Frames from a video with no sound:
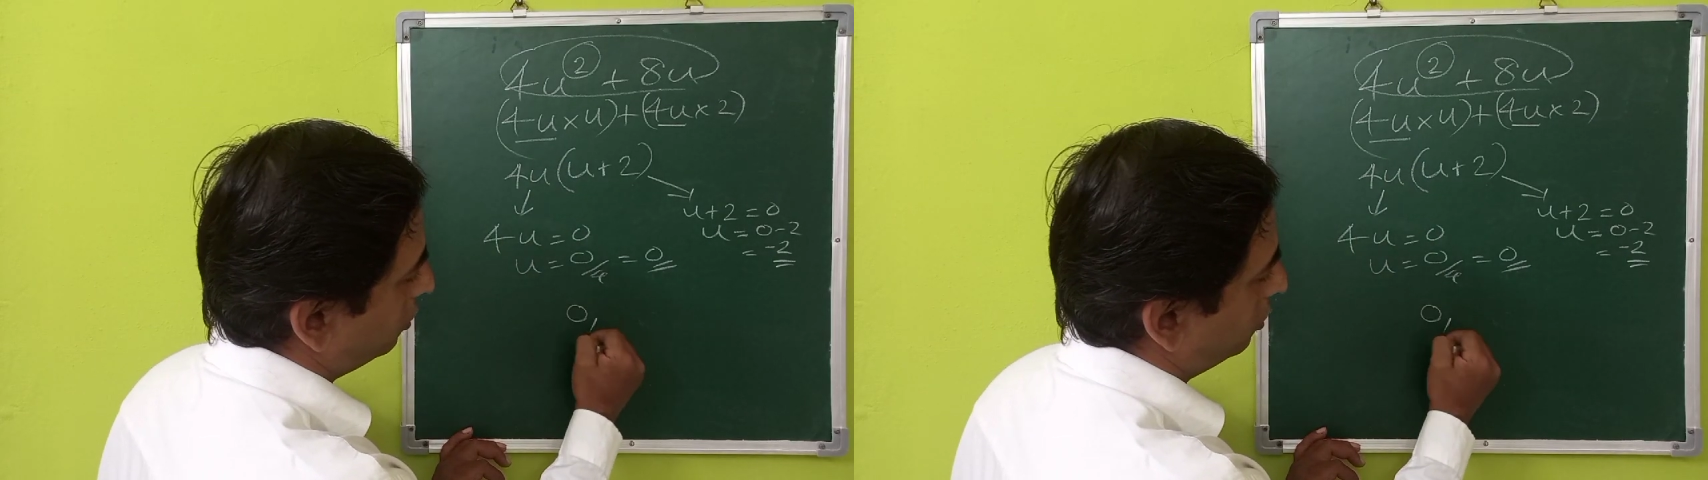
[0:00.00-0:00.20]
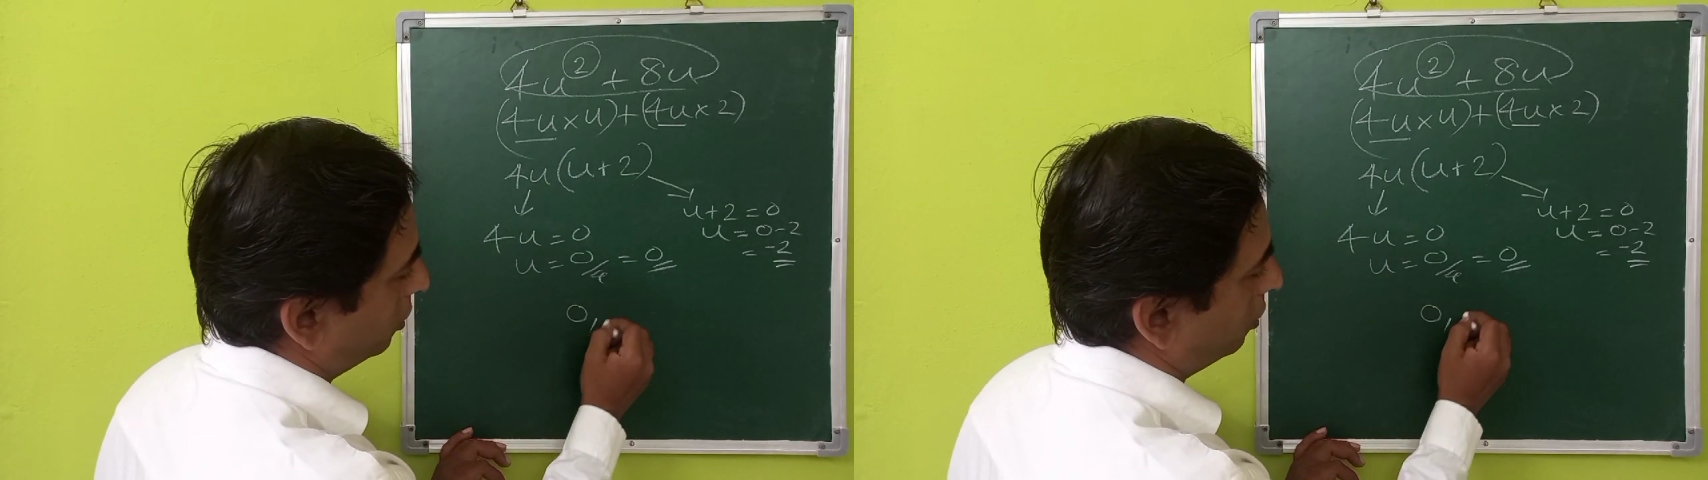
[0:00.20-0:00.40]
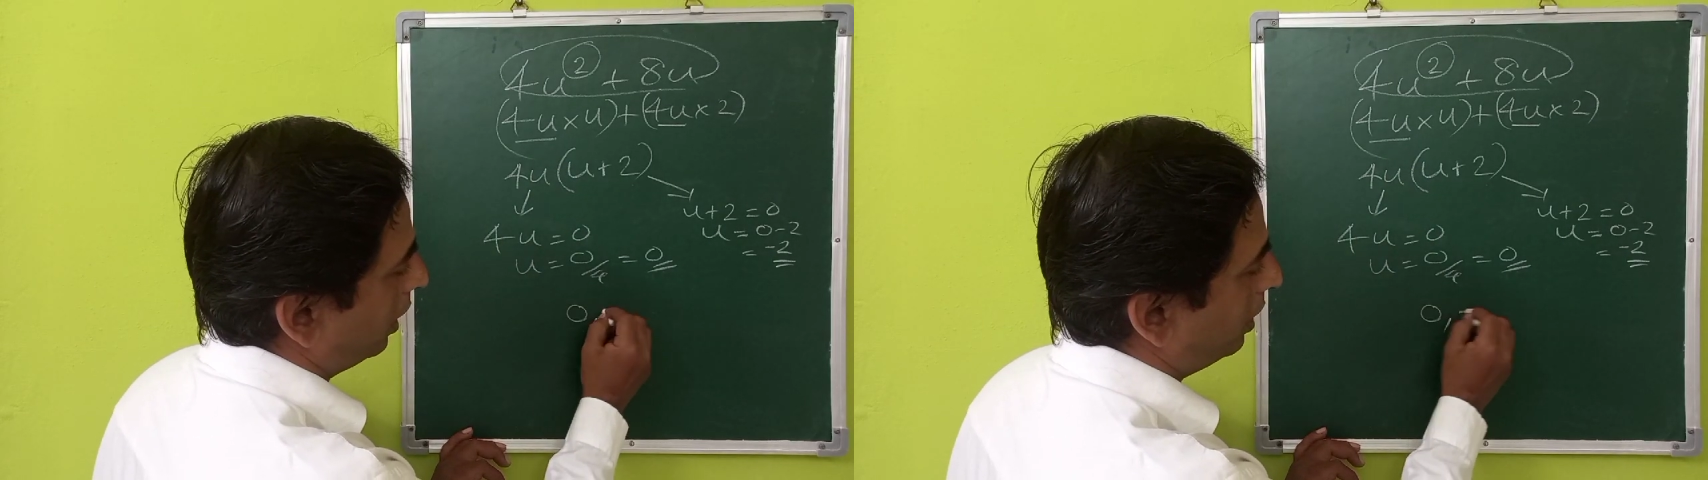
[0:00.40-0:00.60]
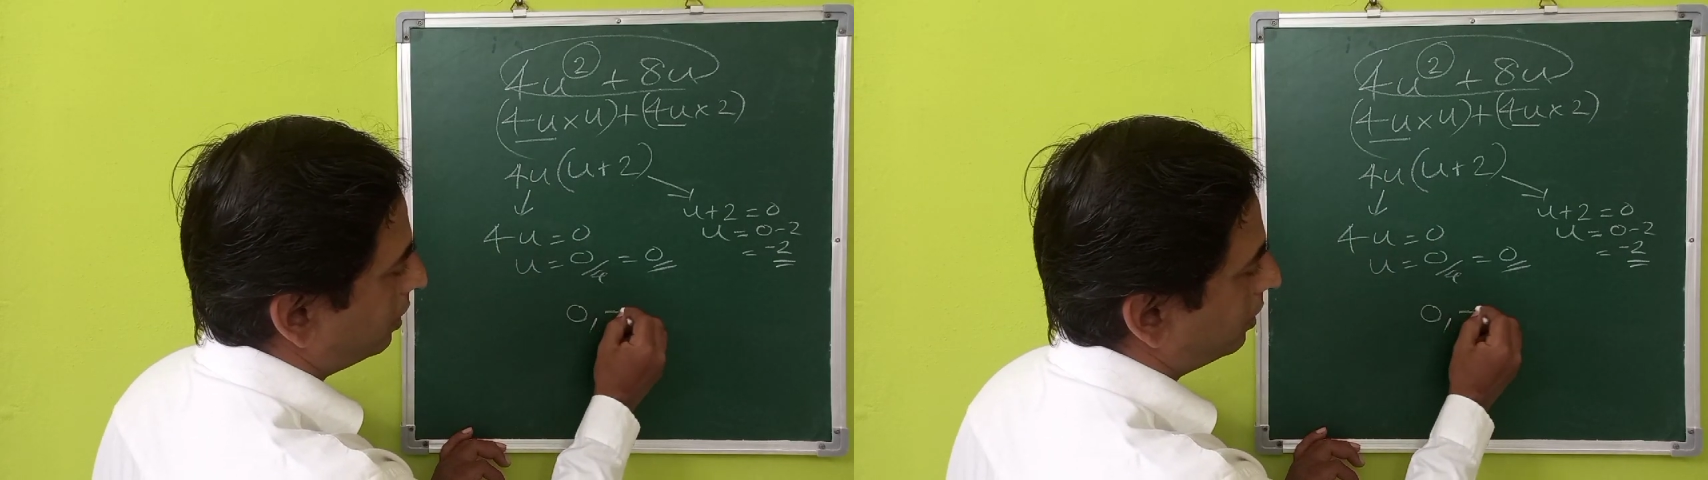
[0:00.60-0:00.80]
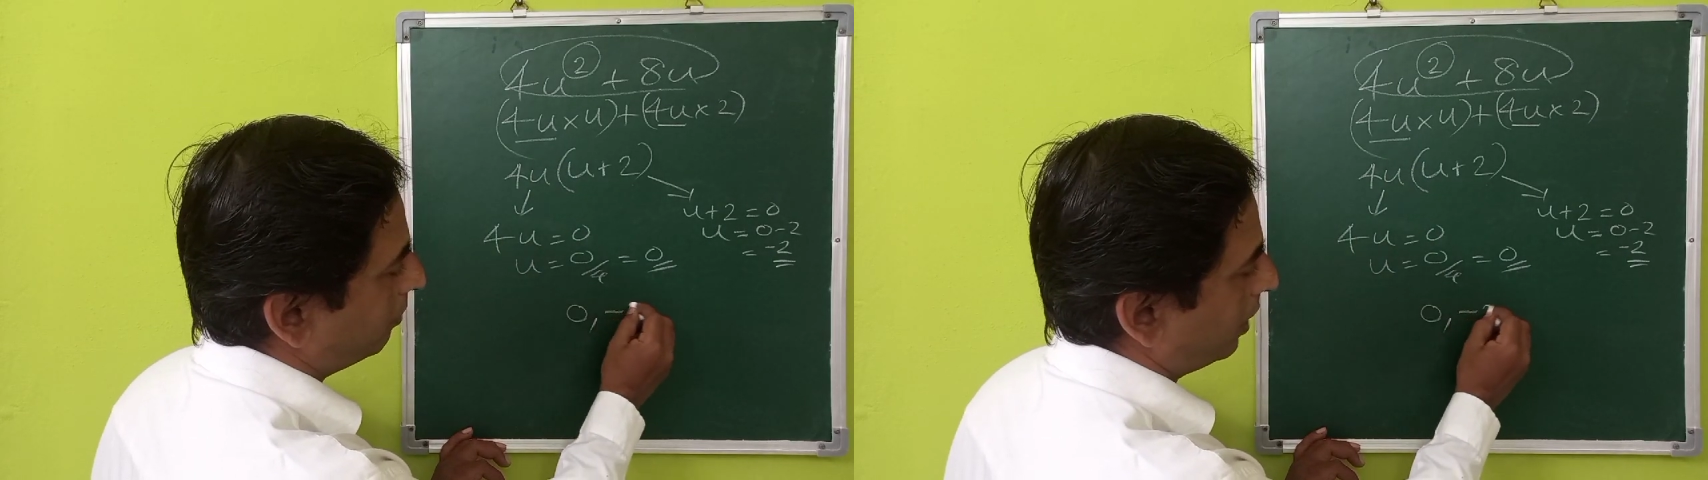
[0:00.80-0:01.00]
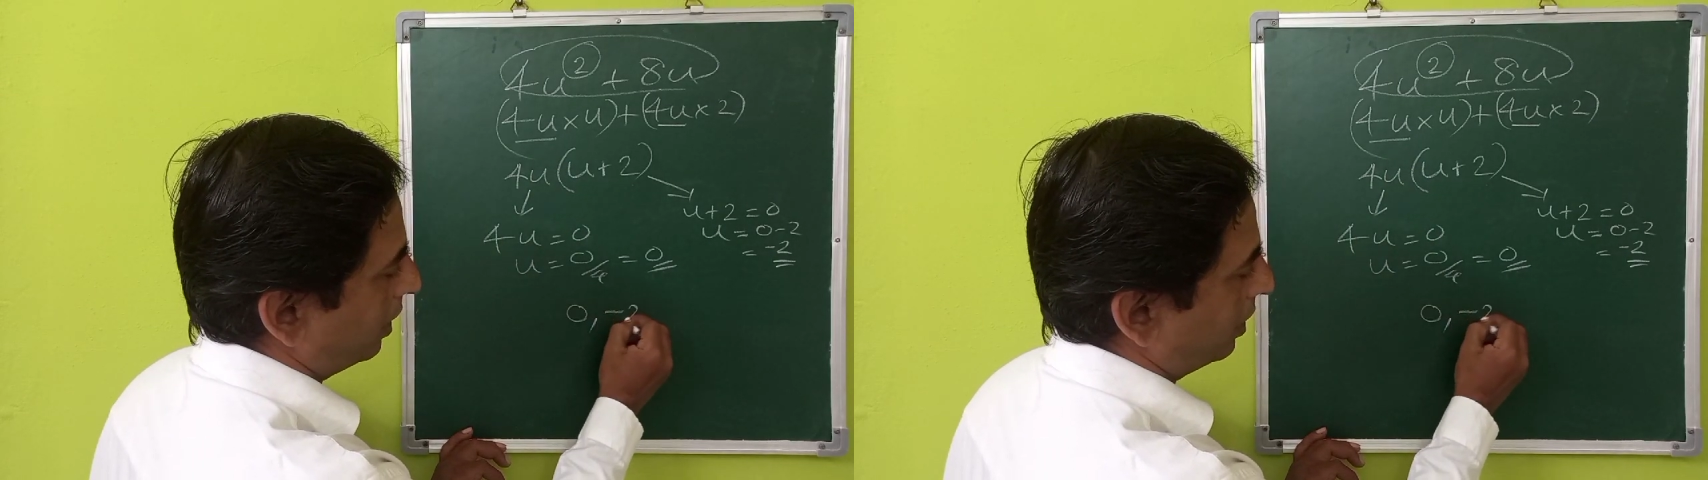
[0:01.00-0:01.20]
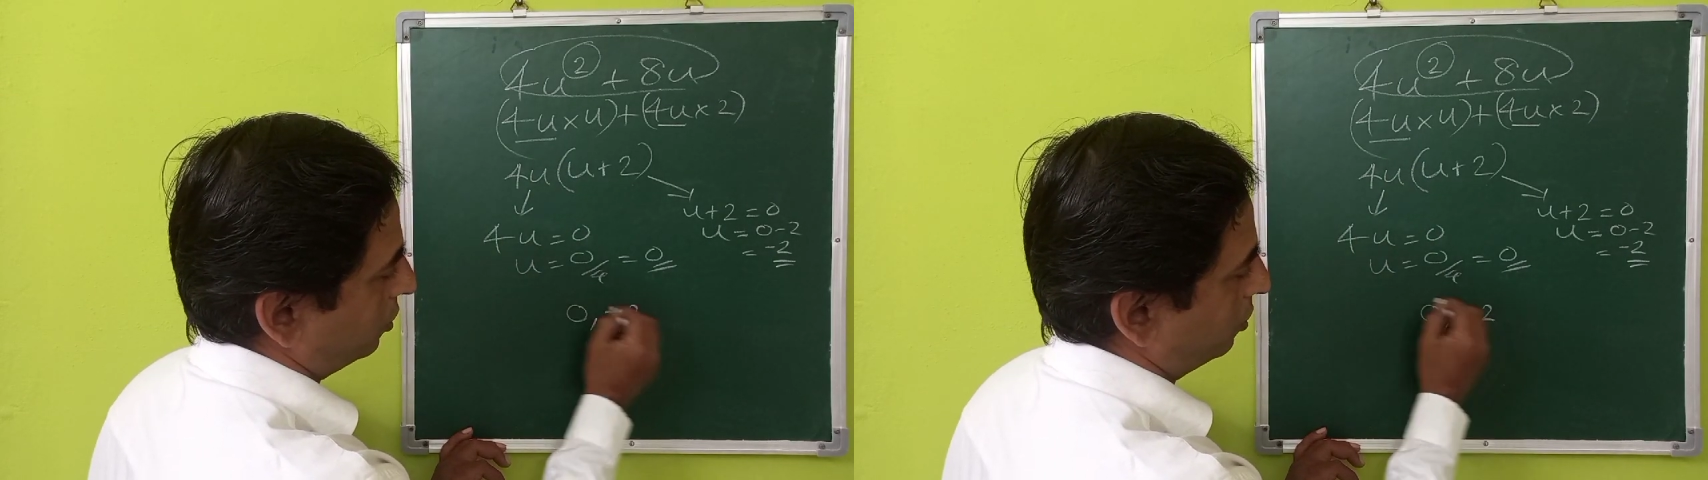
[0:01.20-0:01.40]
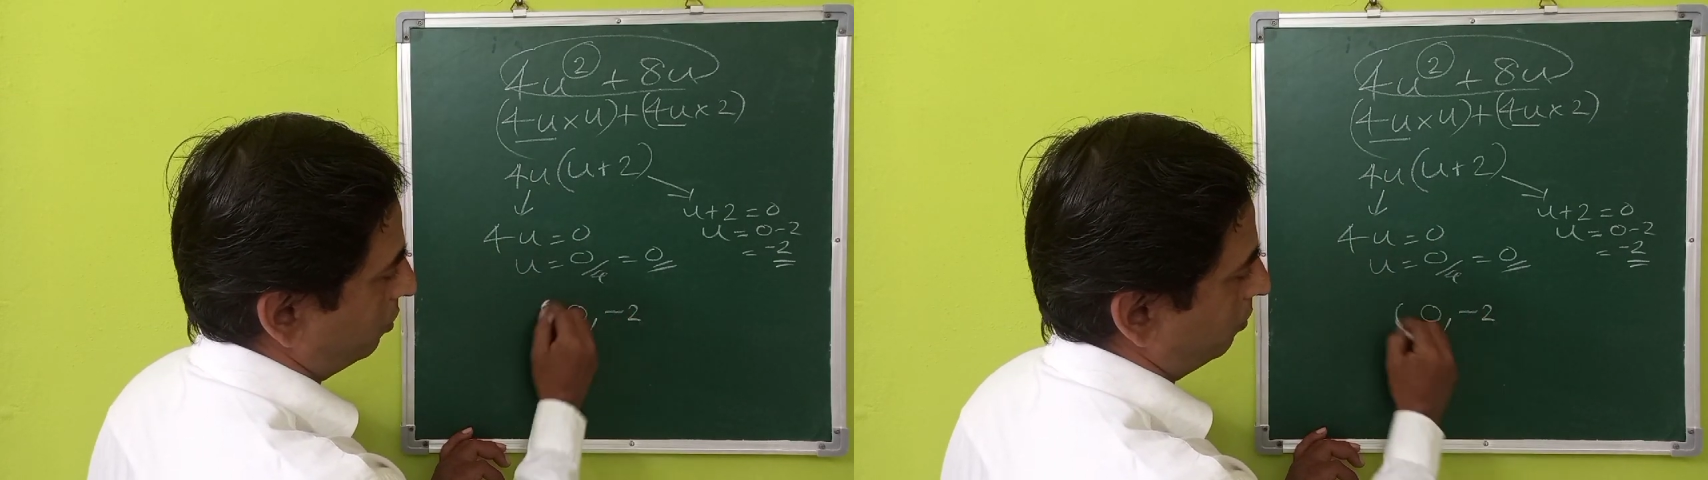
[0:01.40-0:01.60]
0 and
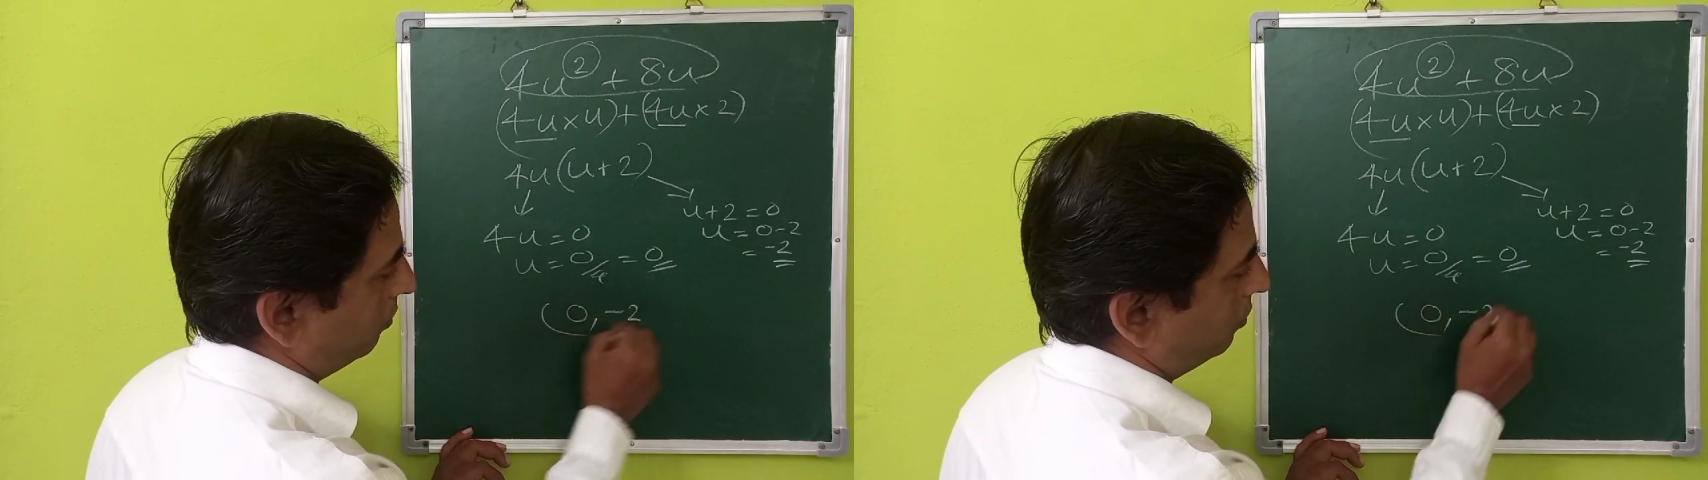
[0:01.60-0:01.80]
minus 2.